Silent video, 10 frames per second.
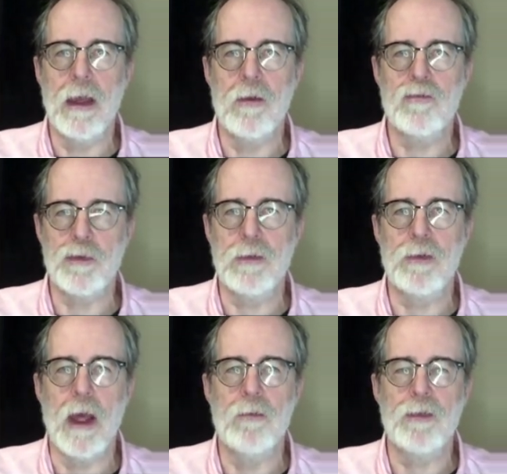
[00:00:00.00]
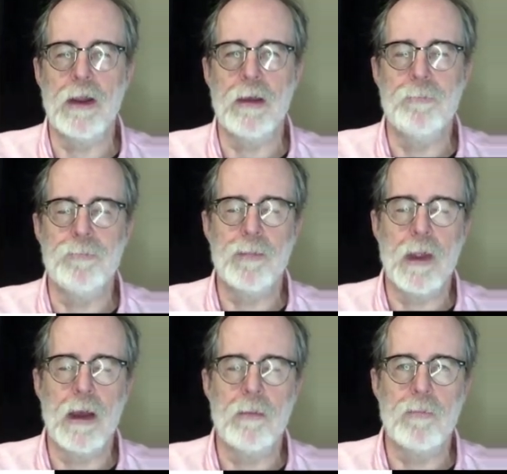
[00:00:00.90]
tree of life that I'm
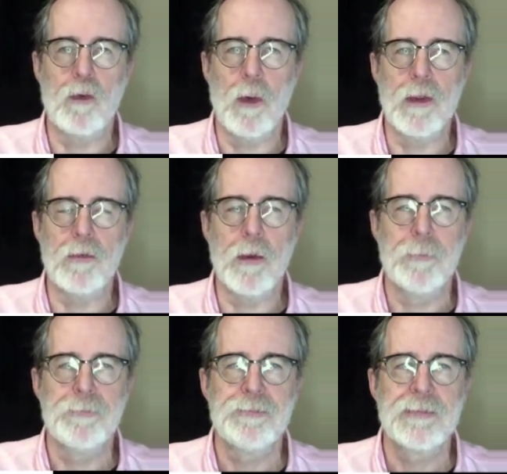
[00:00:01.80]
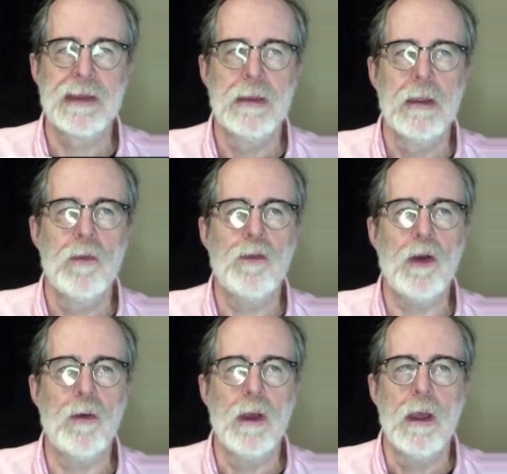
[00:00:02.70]
quoting there.
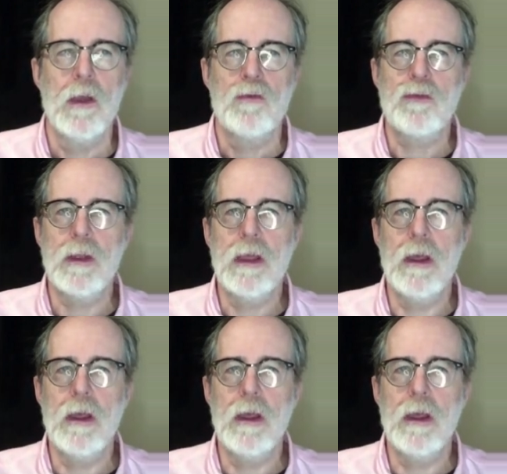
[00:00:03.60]
So, tree